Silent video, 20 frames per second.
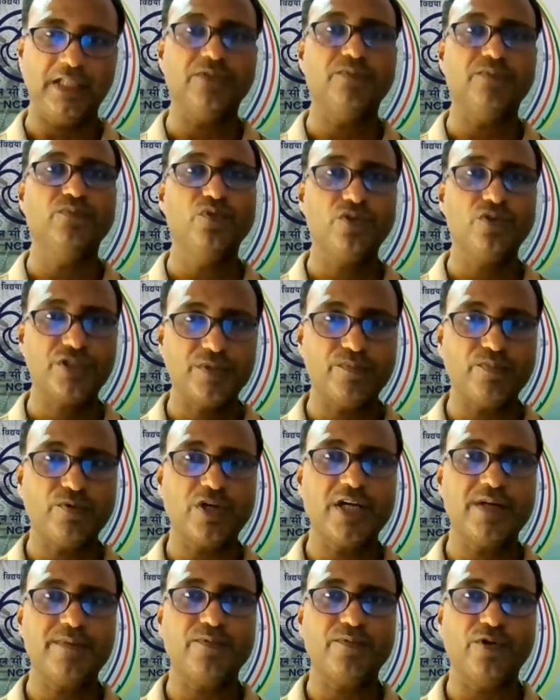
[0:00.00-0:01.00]
And the most
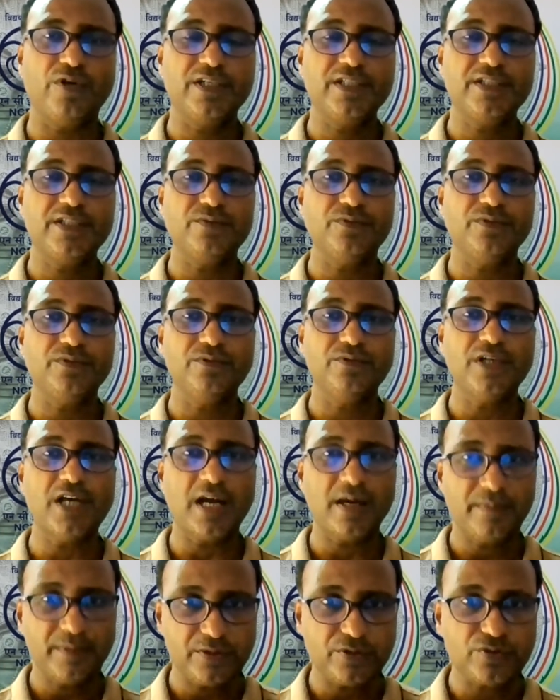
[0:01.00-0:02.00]
important point is you
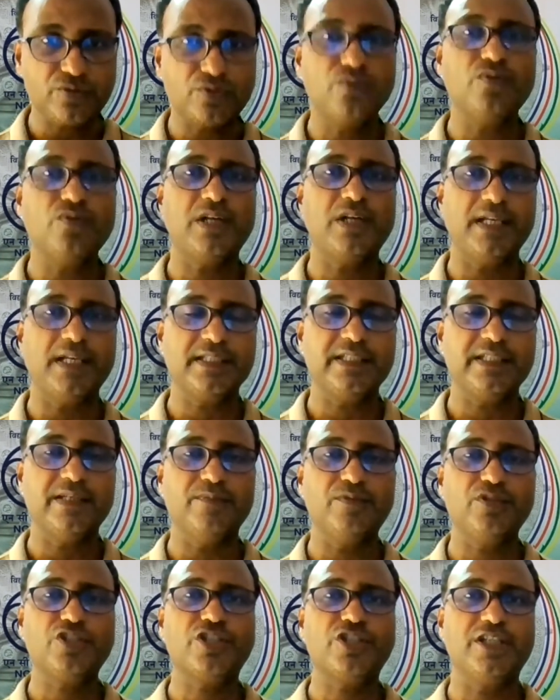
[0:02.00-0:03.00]
have a school like
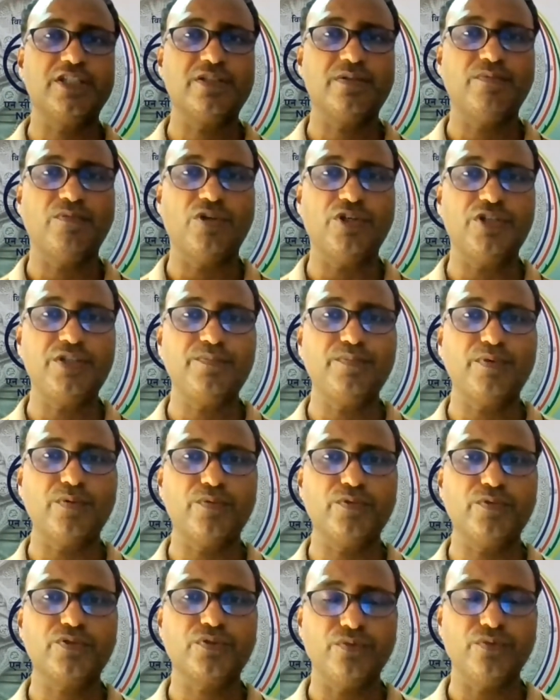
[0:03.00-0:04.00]
demonstration
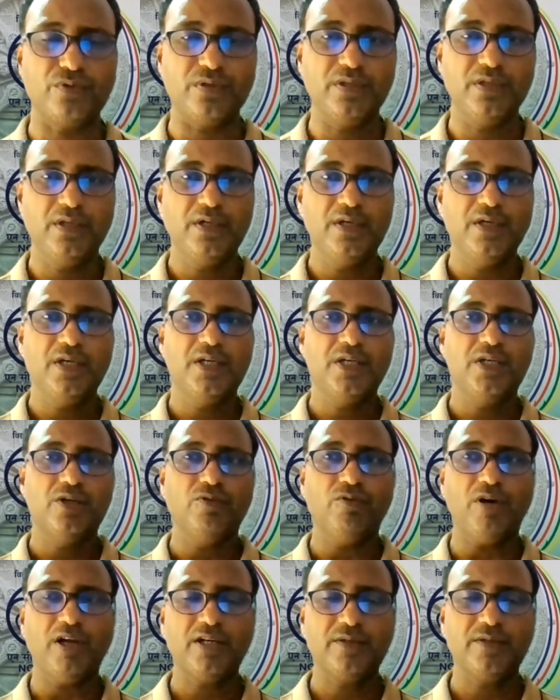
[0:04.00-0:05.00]
multi-purpose school,
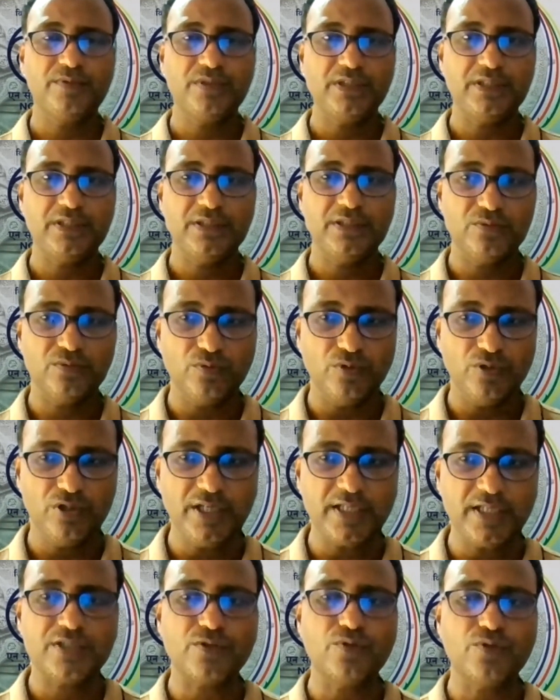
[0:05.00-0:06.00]
one of the
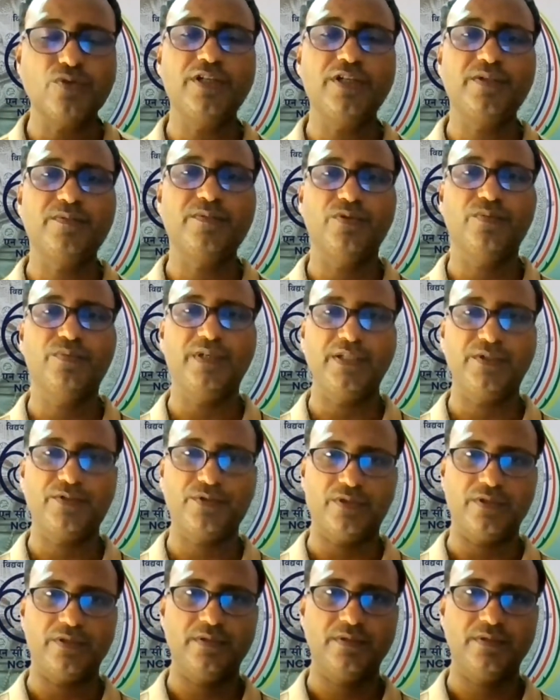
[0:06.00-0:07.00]
oldest school in
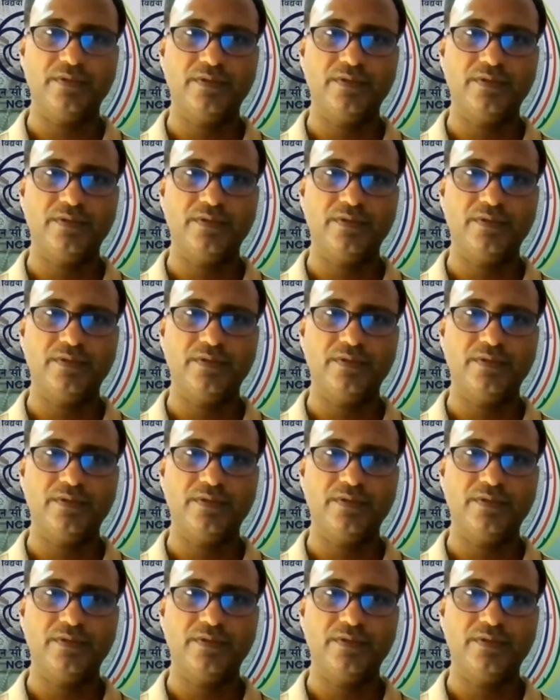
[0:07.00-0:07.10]
Bhubaneswar